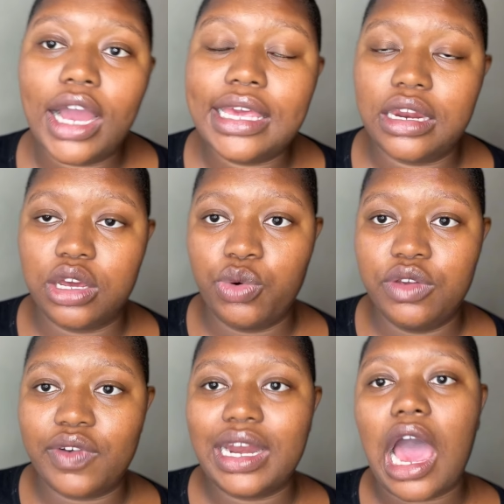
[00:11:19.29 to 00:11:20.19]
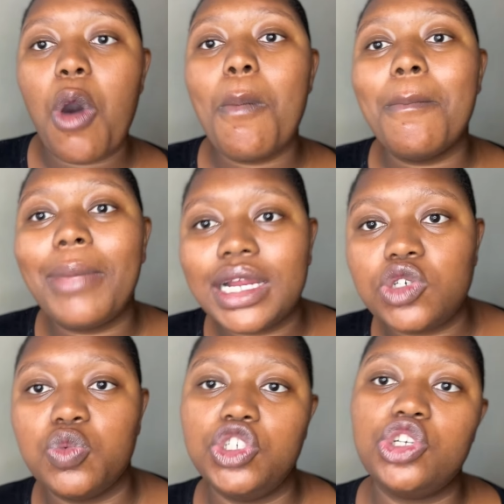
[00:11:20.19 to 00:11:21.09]
getting a refund how
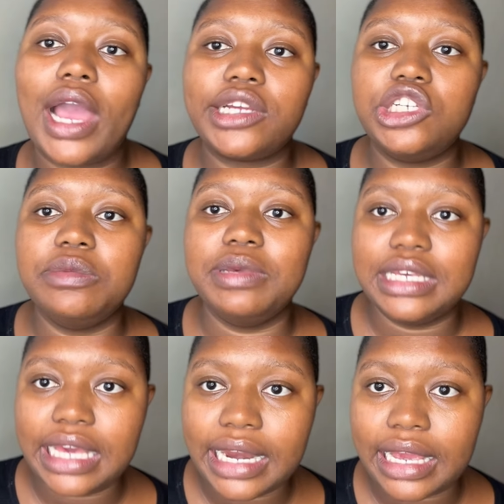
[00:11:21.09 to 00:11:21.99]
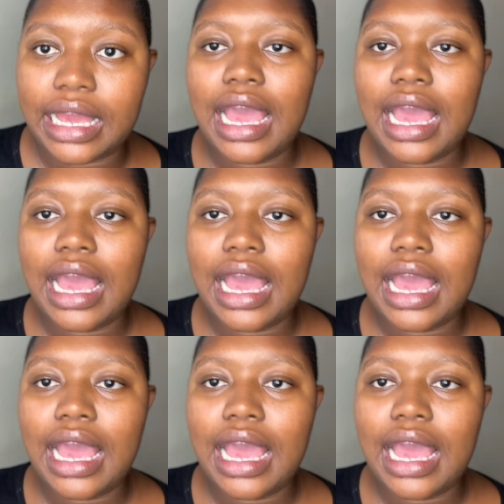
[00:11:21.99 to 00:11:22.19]
much would you actually be getting